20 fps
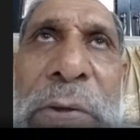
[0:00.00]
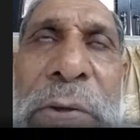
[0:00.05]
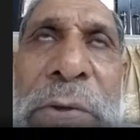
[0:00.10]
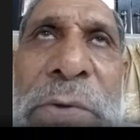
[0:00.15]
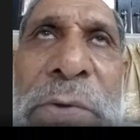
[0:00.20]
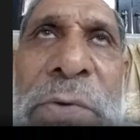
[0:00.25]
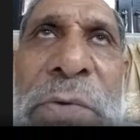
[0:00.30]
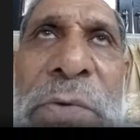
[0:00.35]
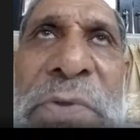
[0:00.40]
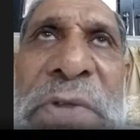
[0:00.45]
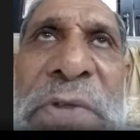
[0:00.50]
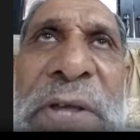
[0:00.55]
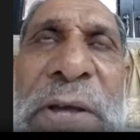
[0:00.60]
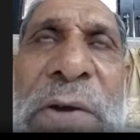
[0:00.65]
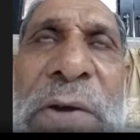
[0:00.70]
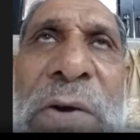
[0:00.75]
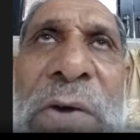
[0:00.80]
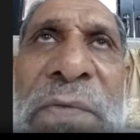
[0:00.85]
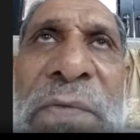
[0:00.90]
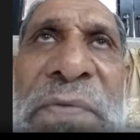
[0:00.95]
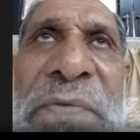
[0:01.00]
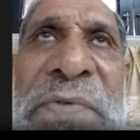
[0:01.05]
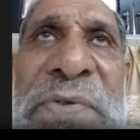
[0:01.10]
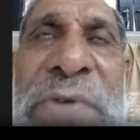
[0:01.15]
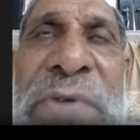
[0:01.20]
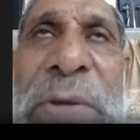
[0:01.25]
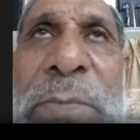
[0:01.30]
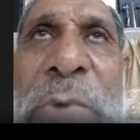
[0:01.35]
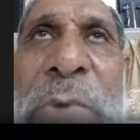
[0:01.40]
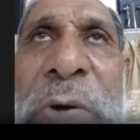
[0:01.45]
You think of
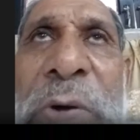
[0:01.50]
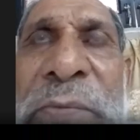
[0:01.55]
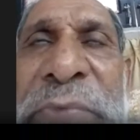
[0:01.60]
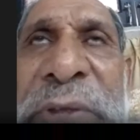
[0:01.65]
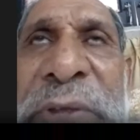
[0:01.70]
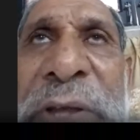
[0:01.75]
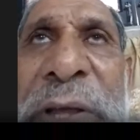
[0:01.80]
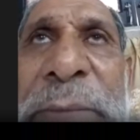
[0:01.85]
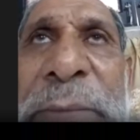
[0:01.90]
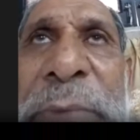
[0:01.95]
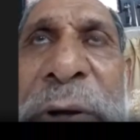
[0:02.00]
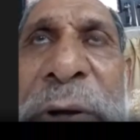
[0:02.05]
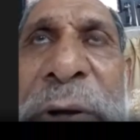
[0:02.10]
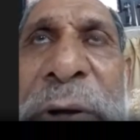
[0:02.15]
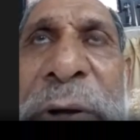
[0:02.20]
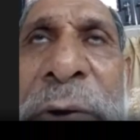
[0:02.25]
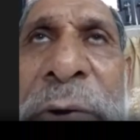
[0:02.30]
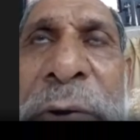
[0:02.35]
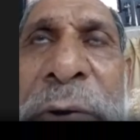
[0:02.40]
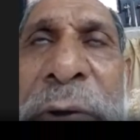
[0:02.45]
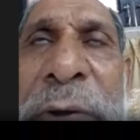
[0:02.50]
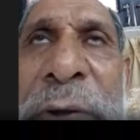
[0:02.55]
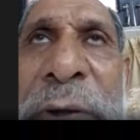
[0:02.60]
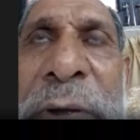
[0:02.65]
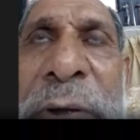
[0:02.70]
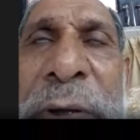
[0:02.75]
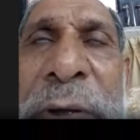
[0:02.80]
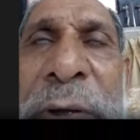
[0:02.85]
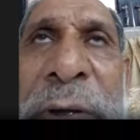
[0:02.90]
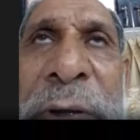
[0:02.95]
some of the hematod,
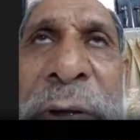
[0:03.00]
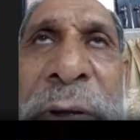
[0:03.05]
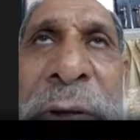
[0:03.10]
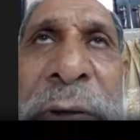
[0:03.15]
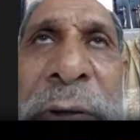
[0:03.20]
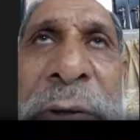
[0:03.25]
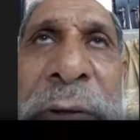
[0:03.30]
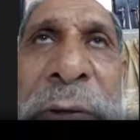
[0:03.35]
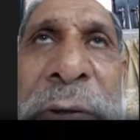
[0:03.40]
uh,